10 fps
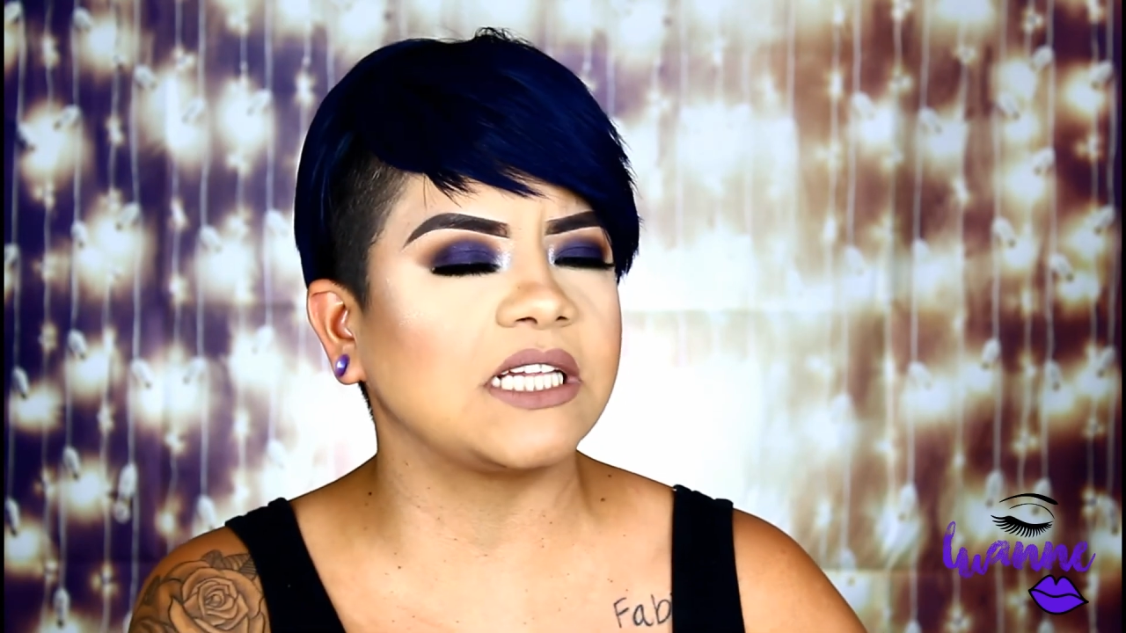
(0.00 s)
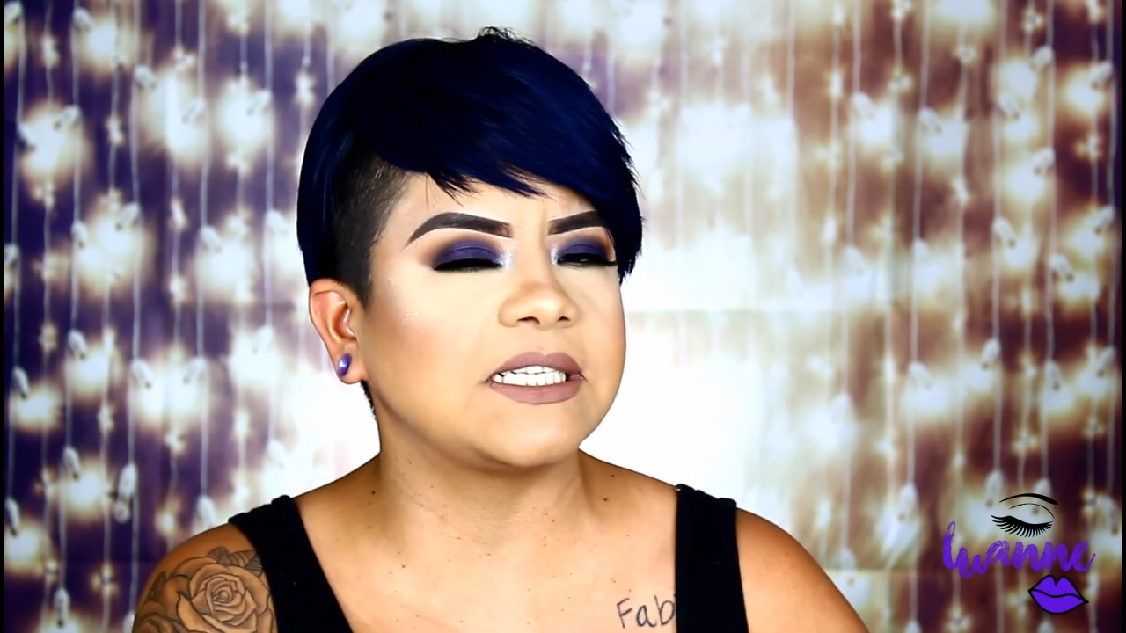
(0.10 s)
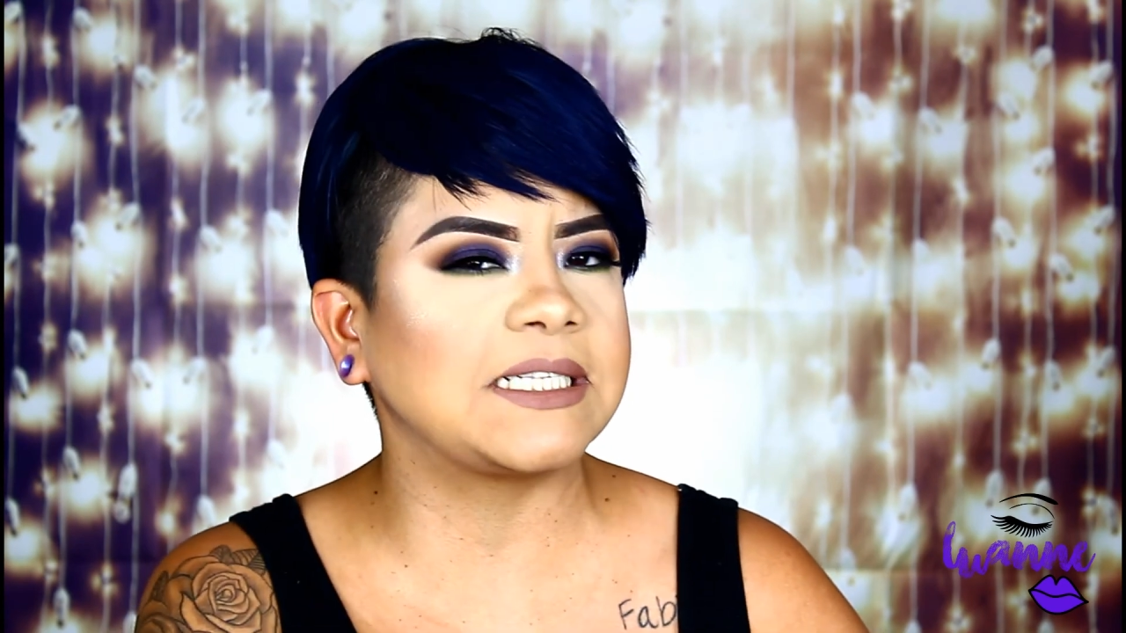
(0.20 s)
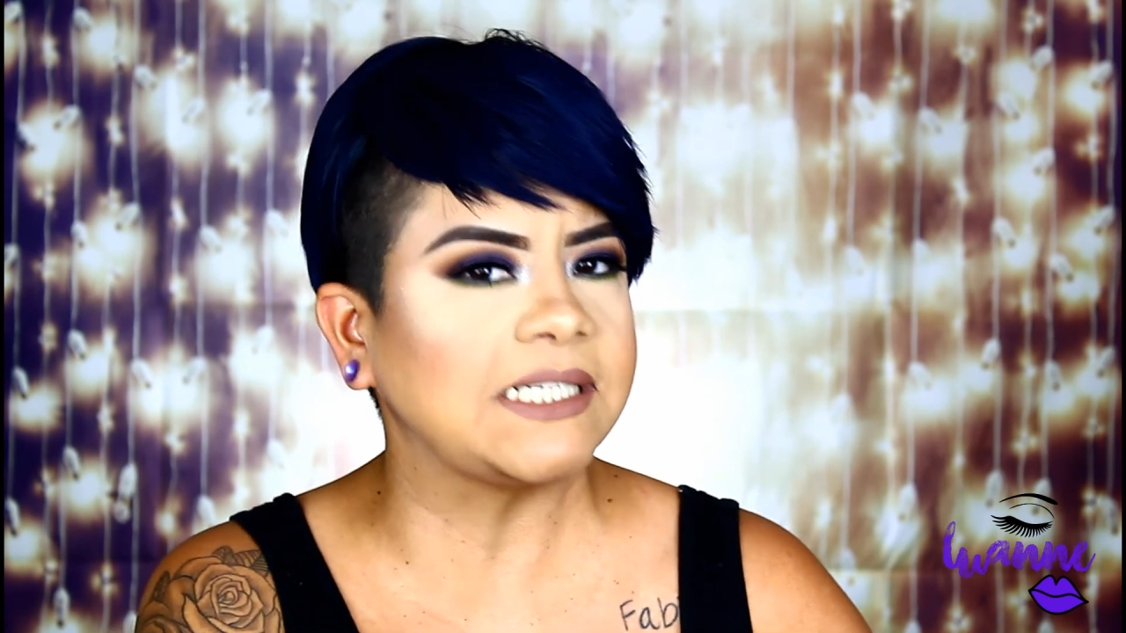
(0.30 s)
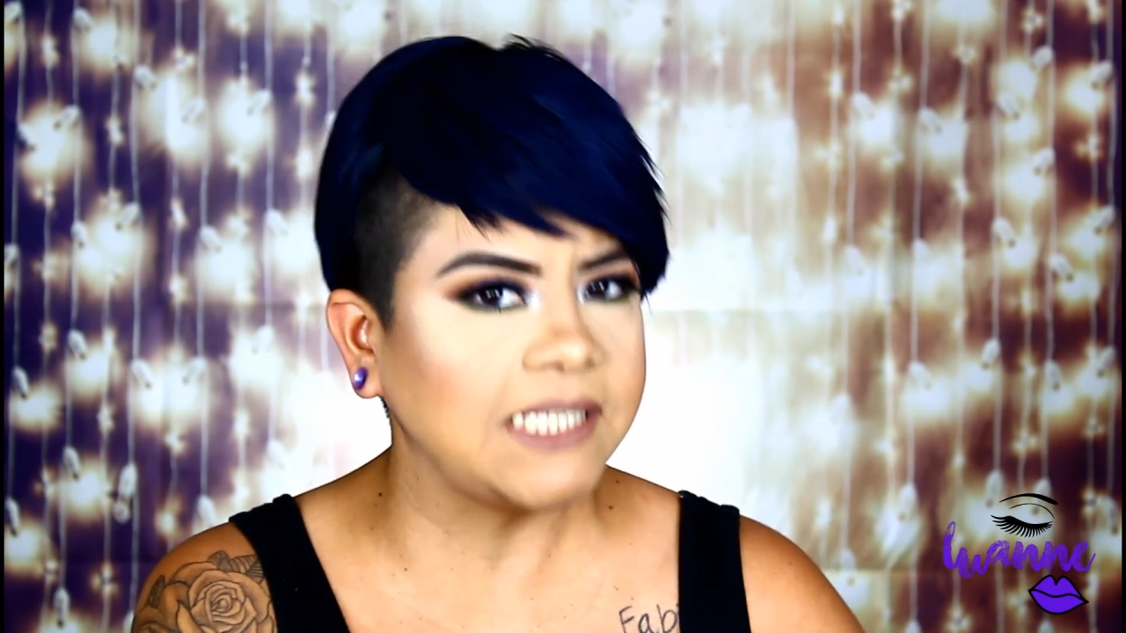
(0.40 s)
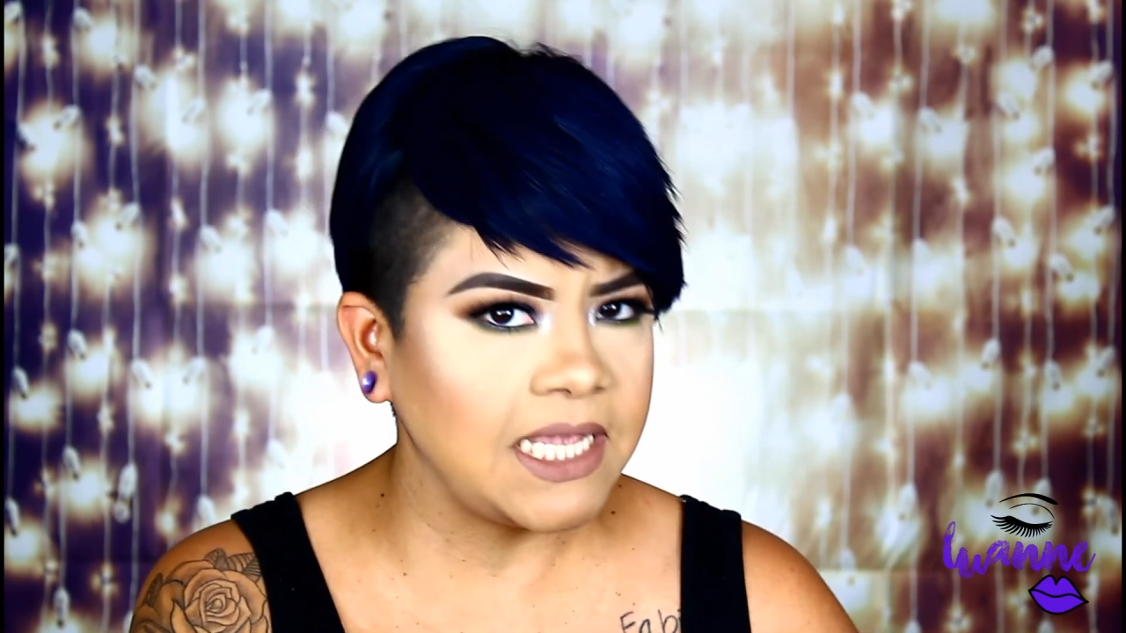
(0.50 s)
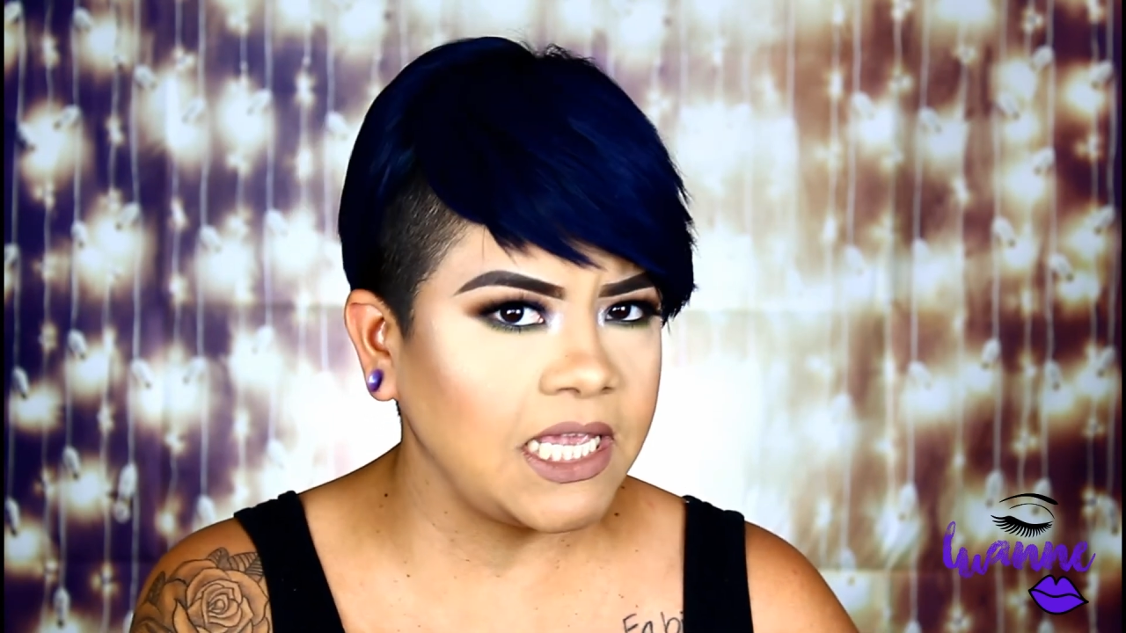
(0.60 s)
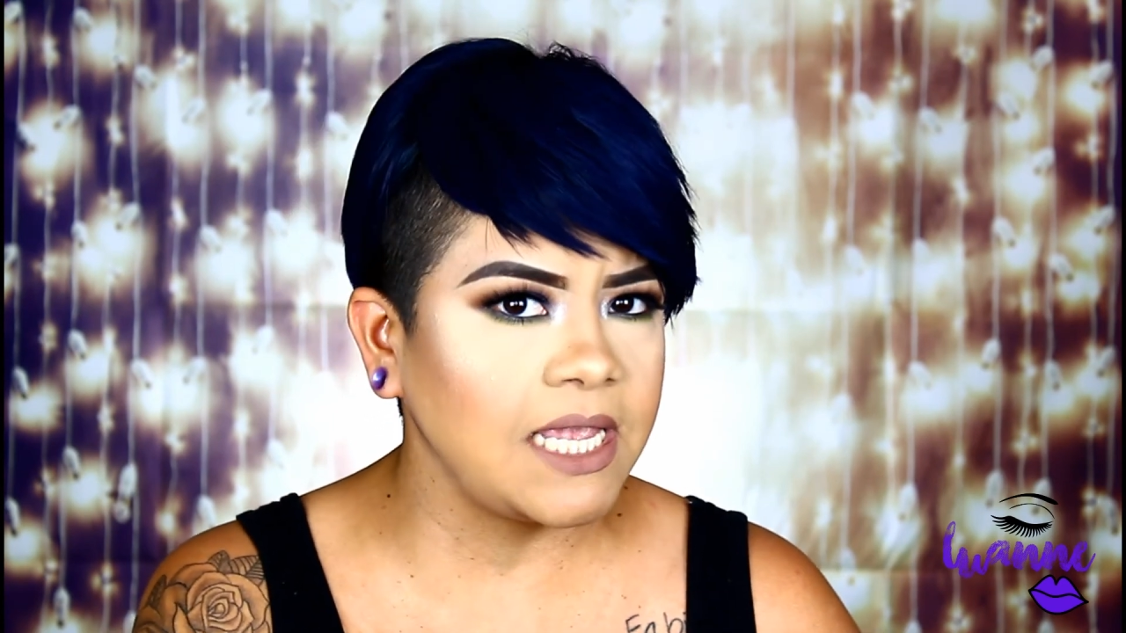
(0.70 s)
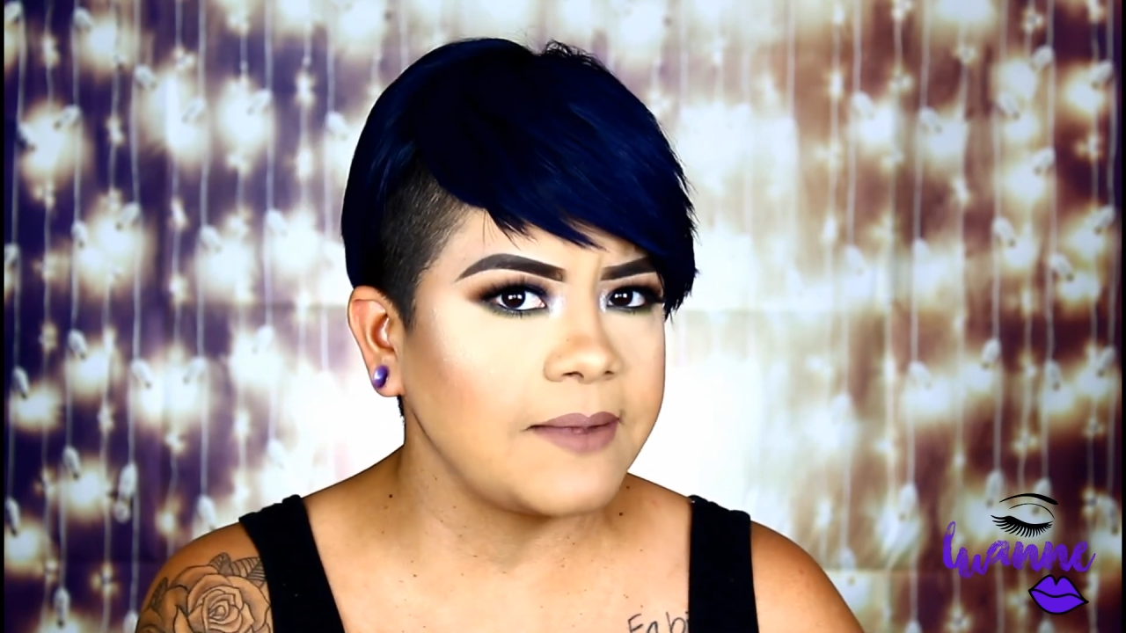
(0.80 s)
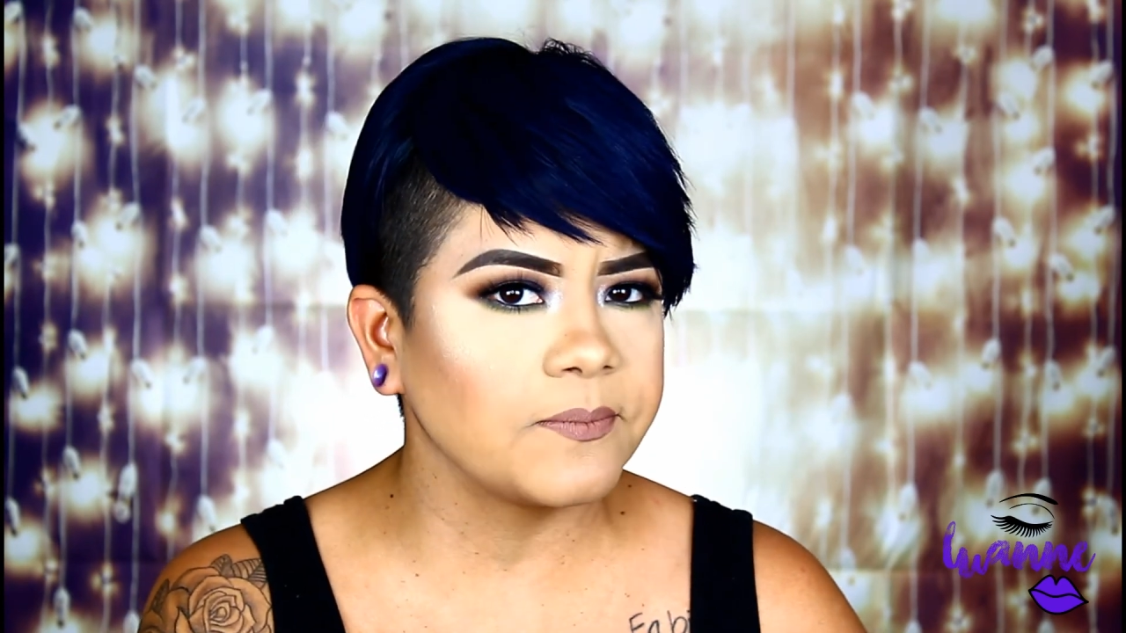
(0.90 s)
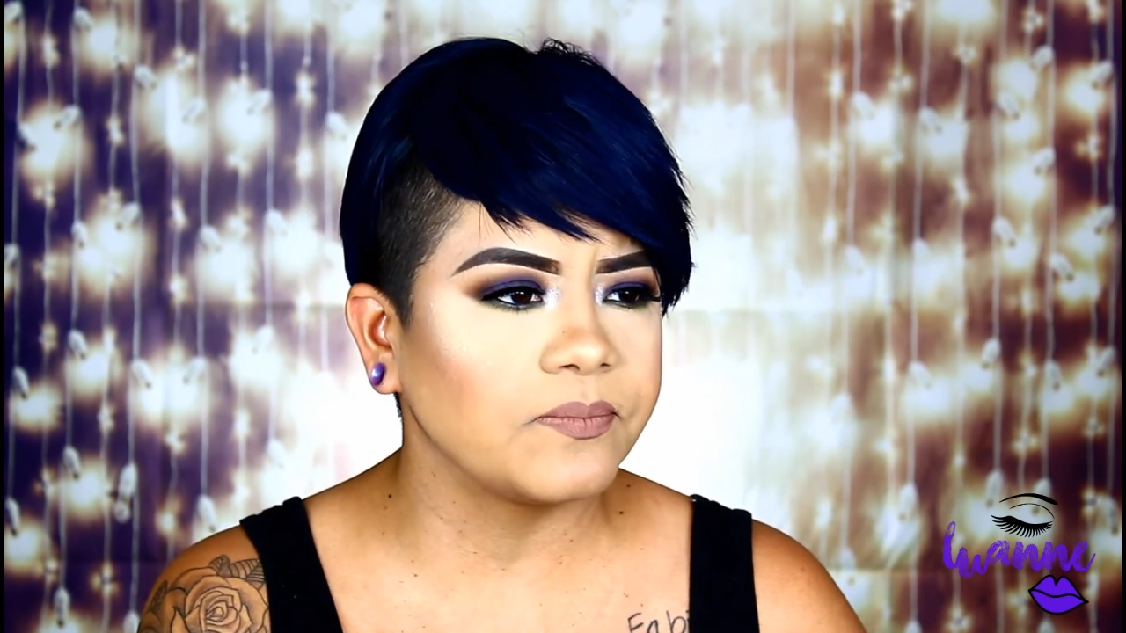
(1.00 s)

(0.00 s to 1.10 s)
sticky.